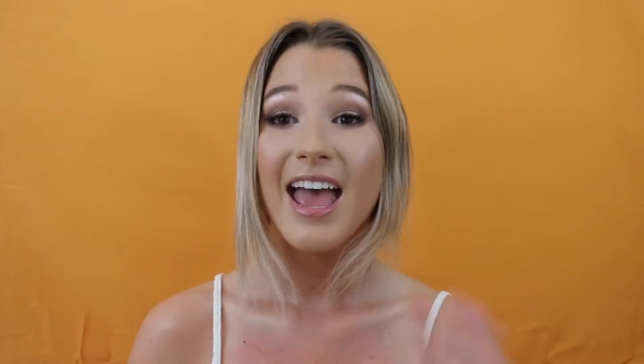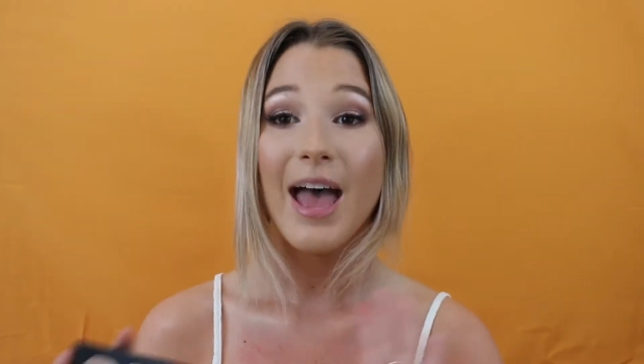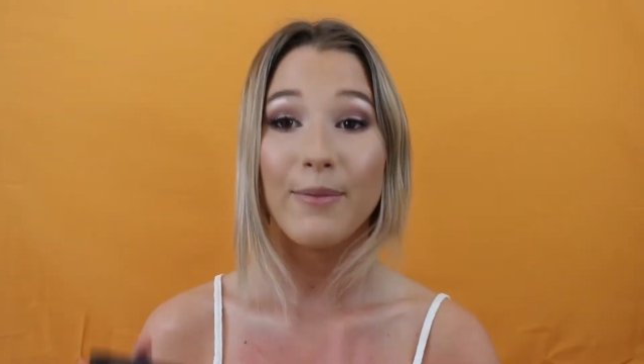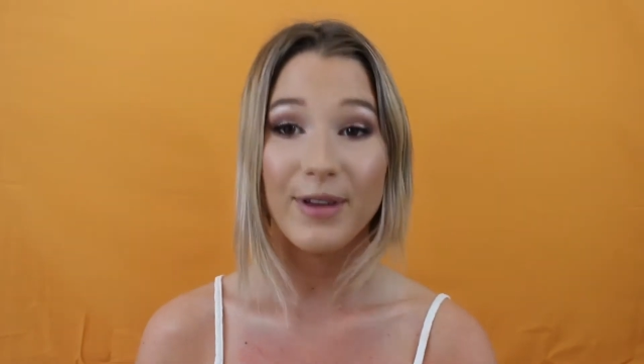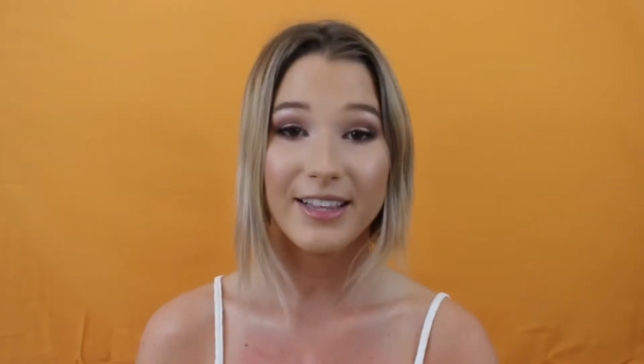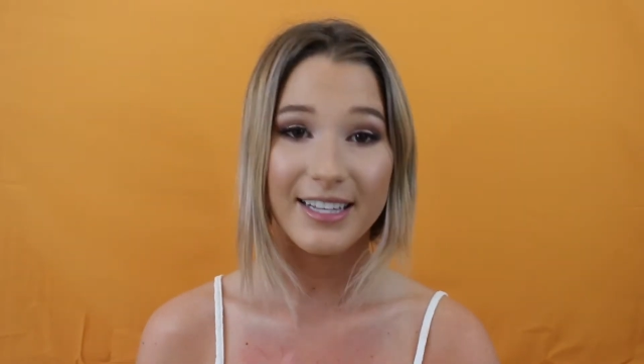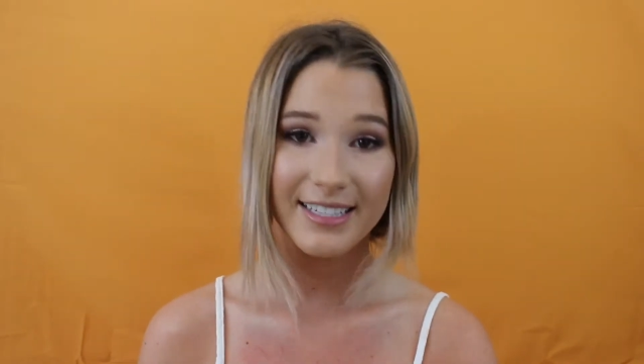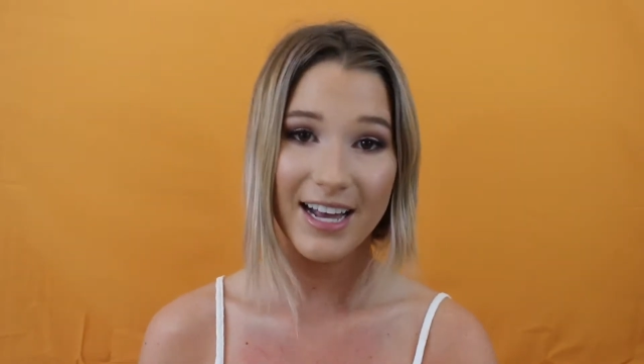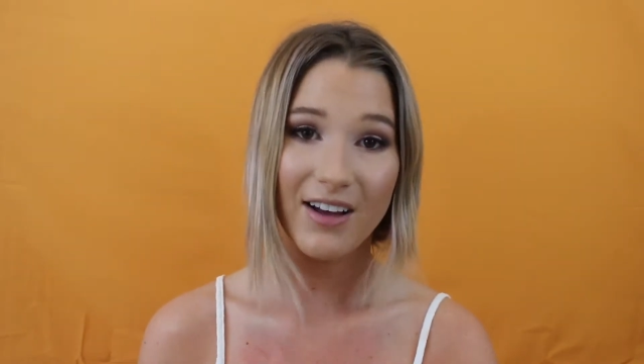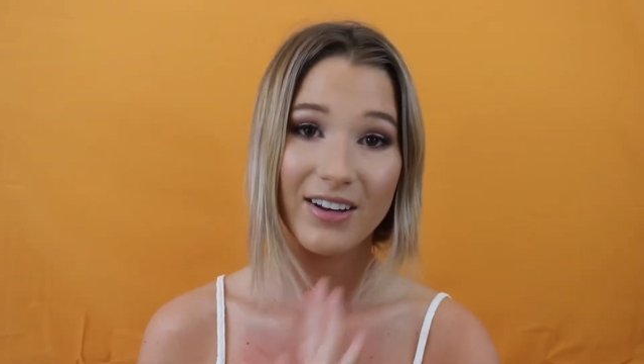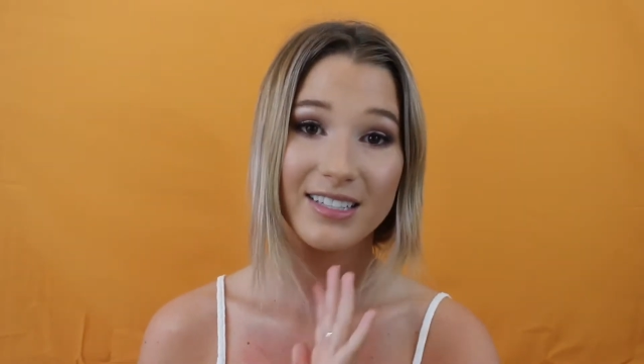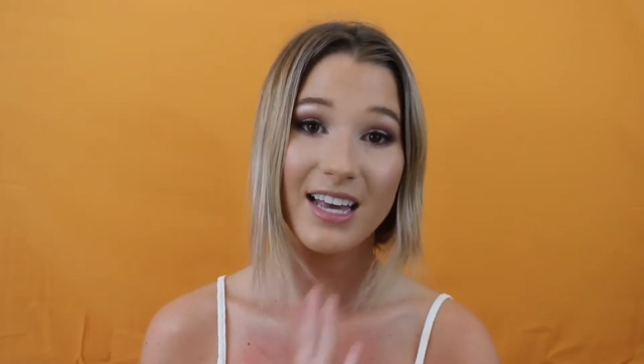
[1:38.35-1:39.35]
and picked these
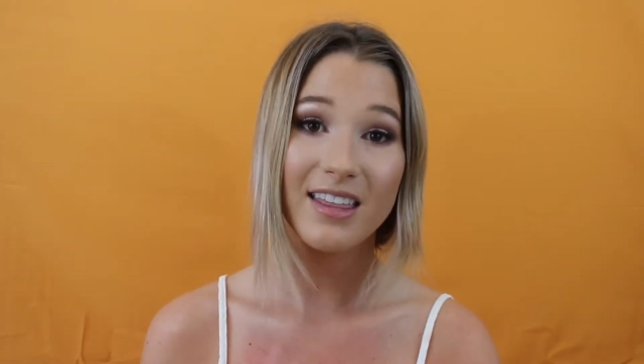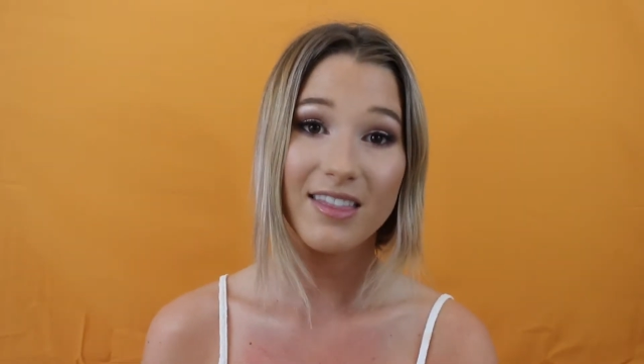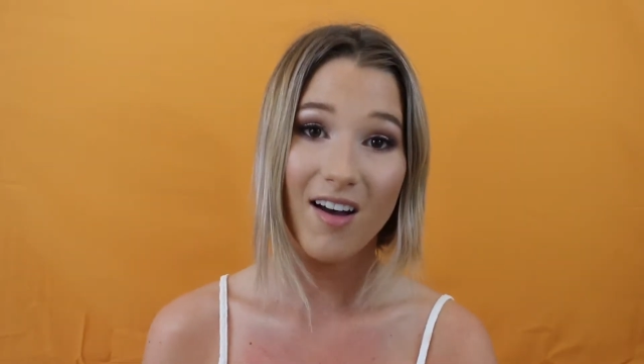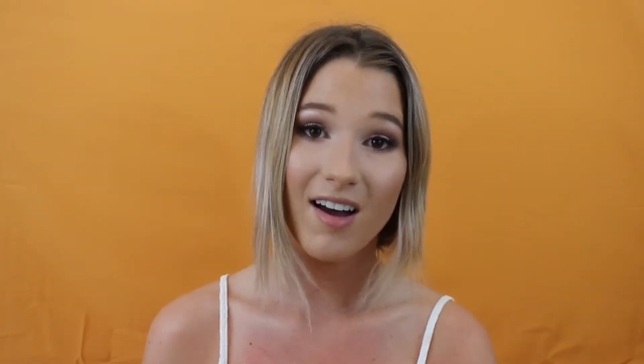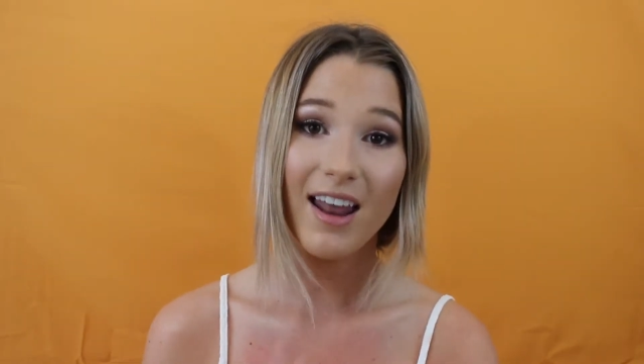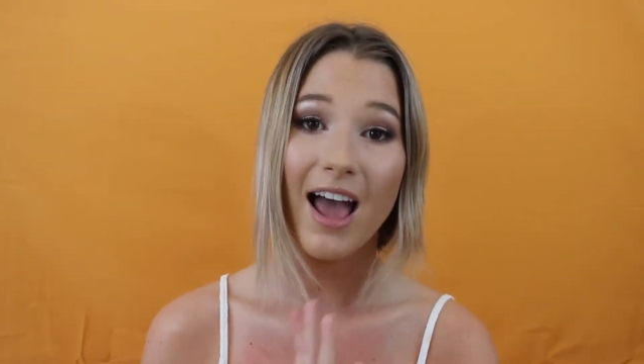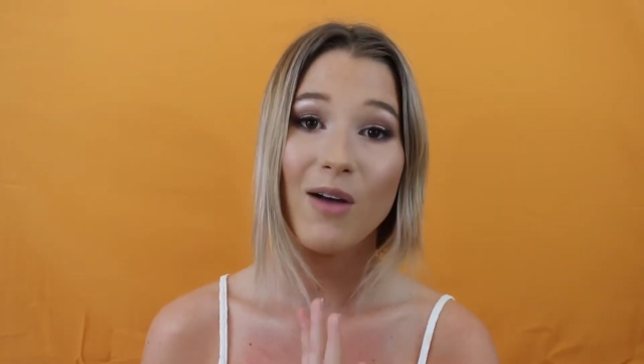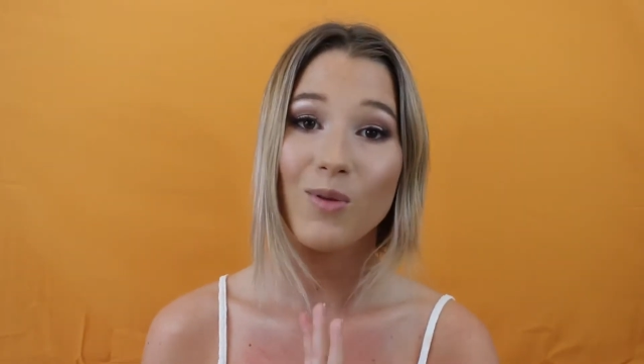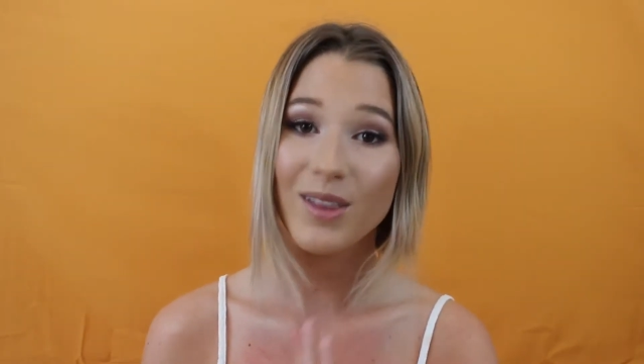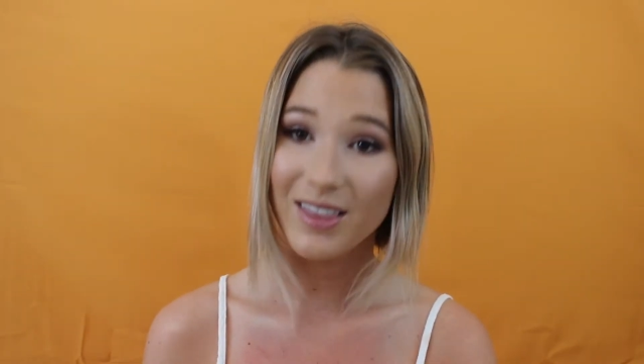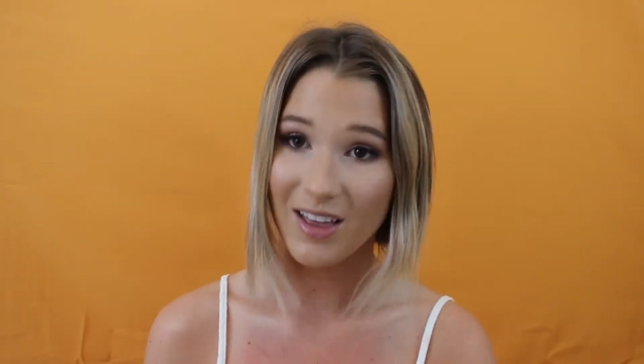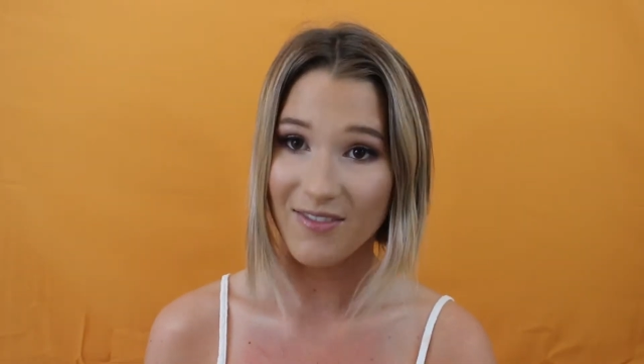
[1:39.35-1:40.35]
out because I thought I
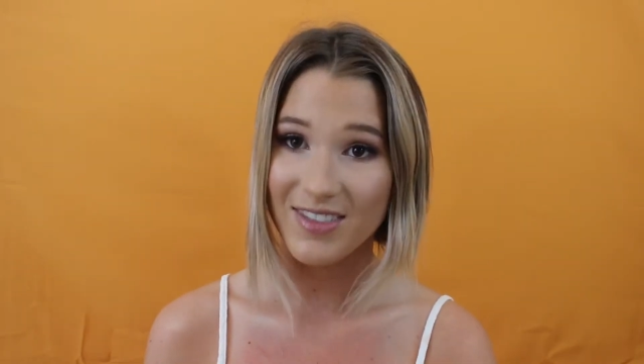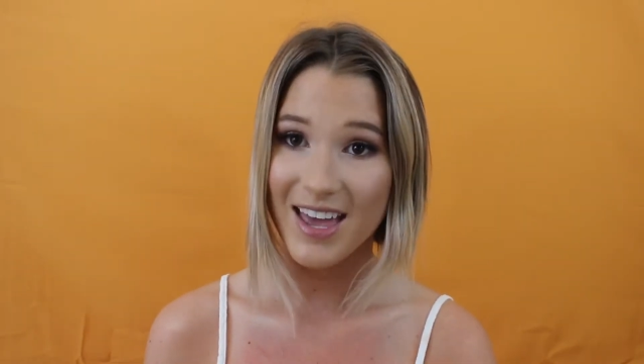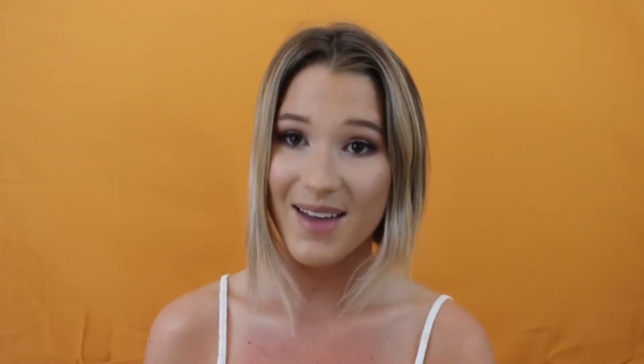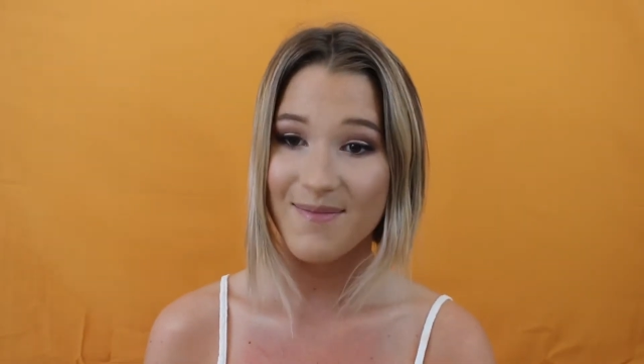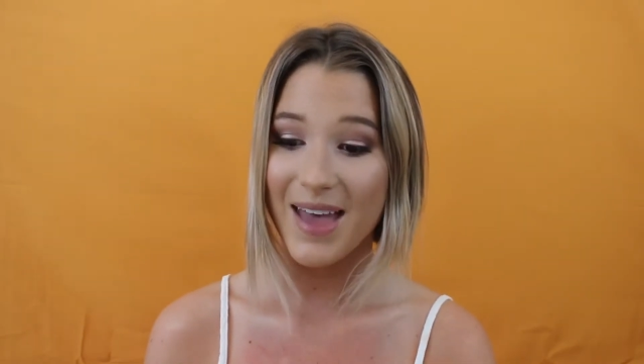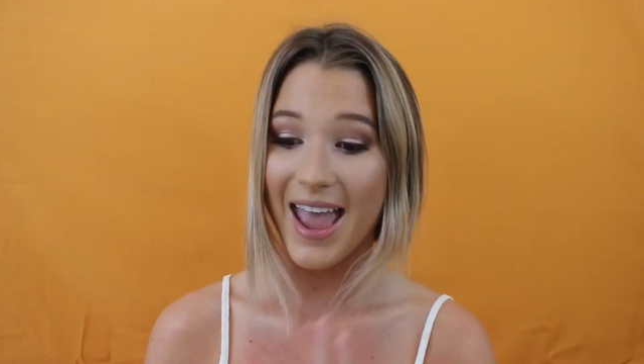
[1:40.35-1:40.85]
would love them,